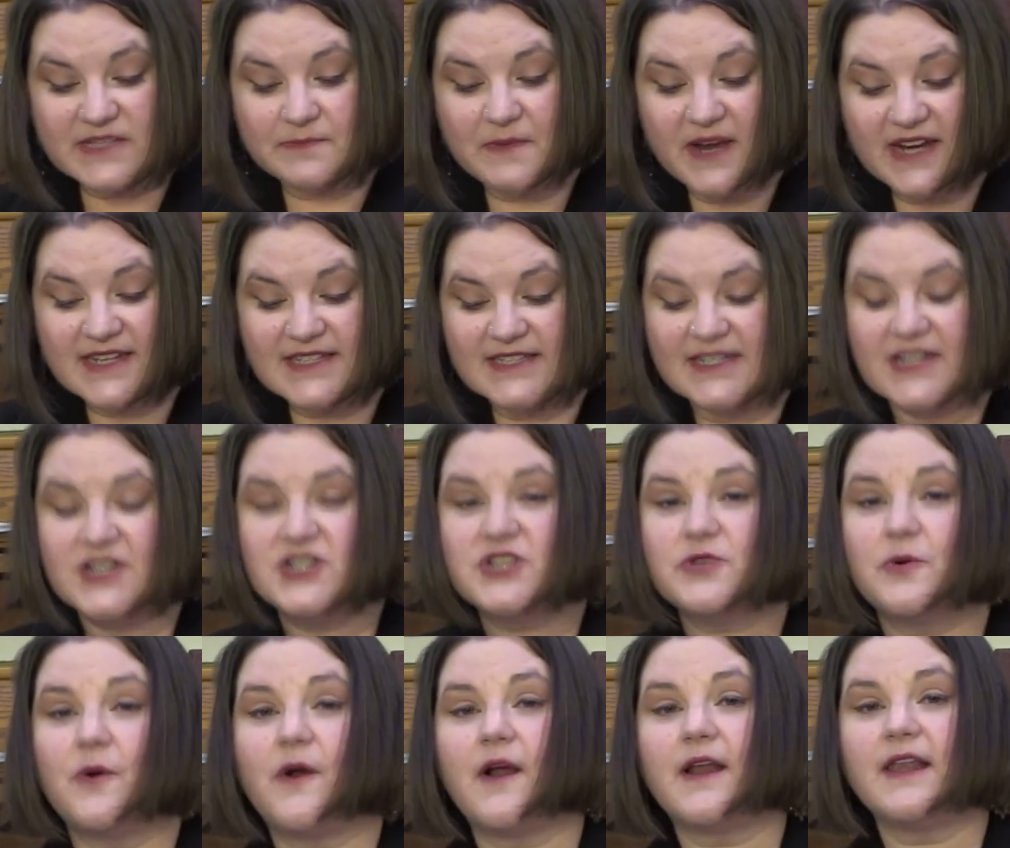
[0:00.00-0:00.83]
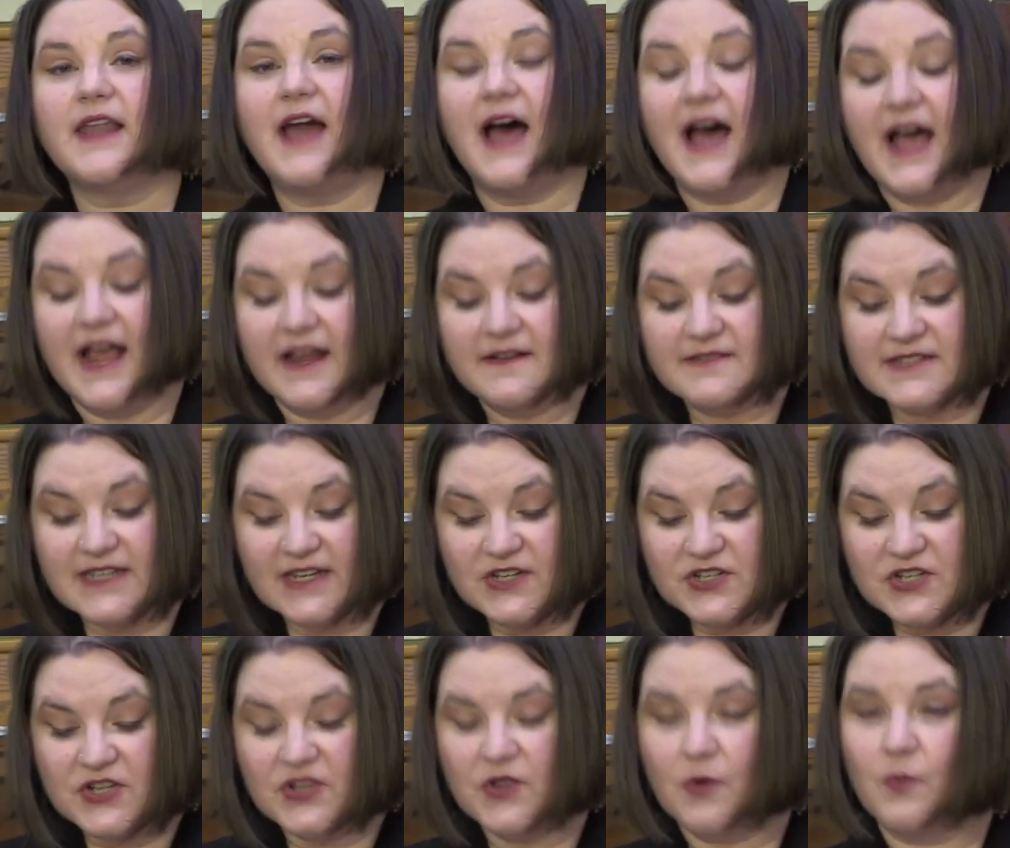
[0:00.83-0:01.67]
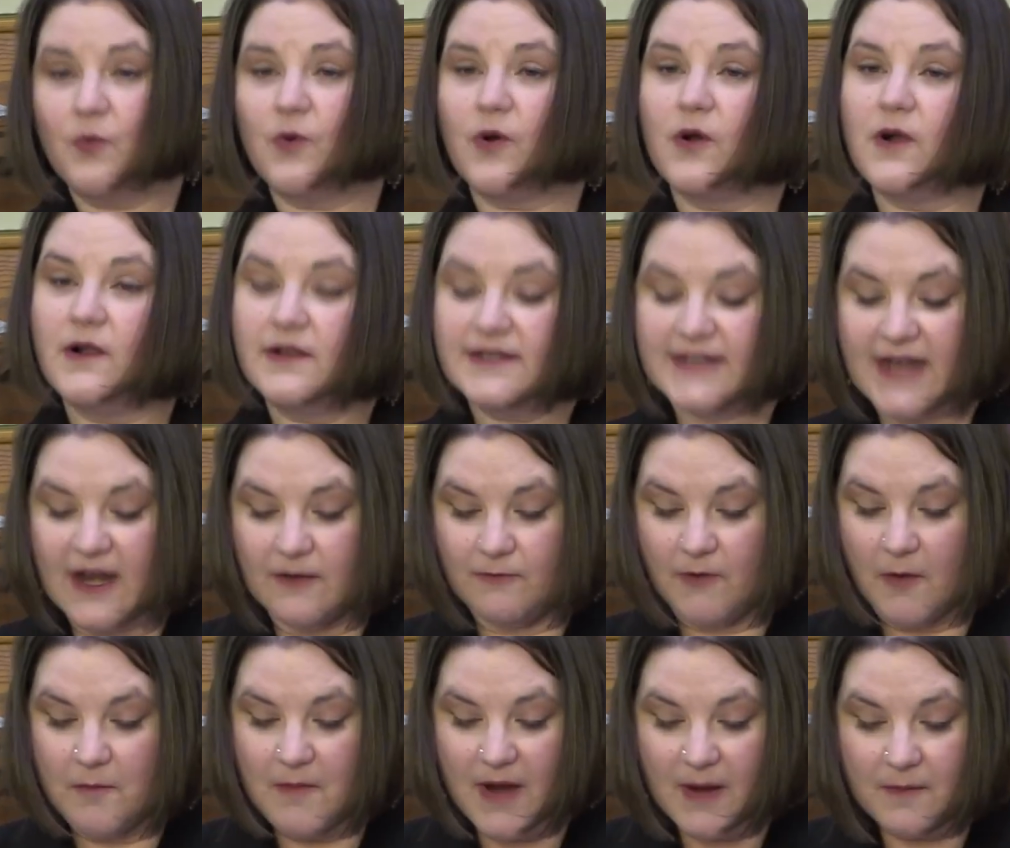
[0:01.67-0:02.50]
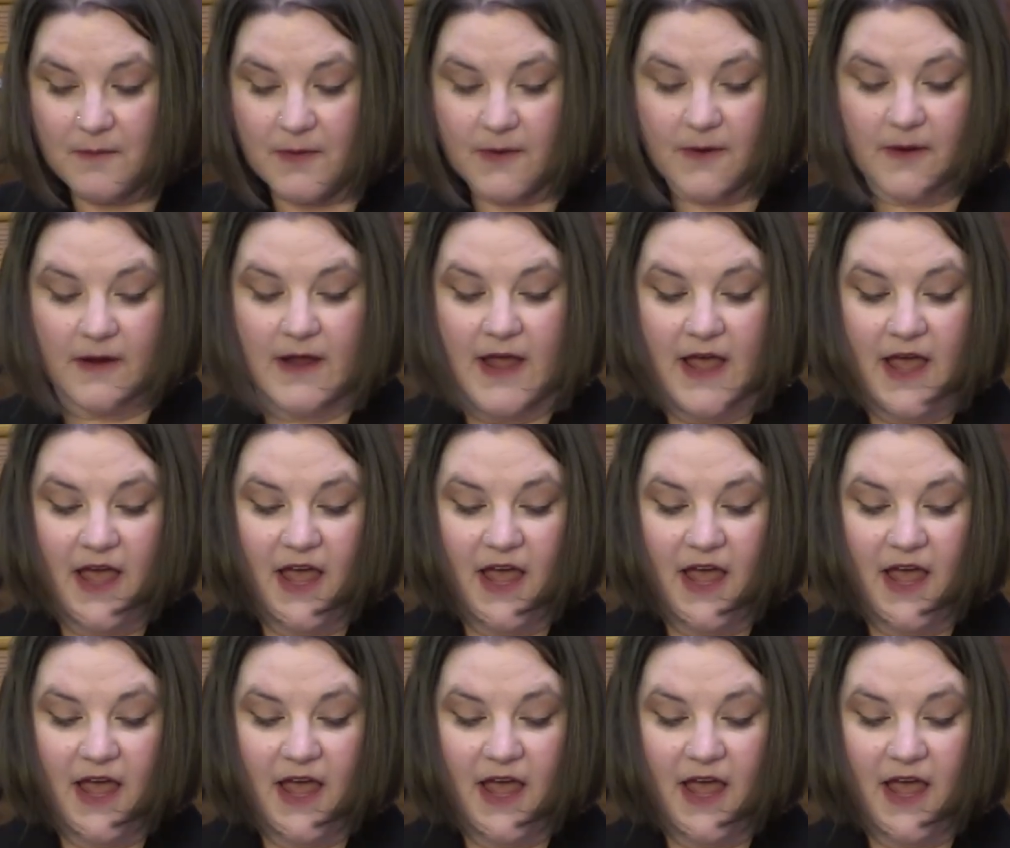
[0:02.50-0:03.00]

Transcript: mixed into our lives, into the world, and remember,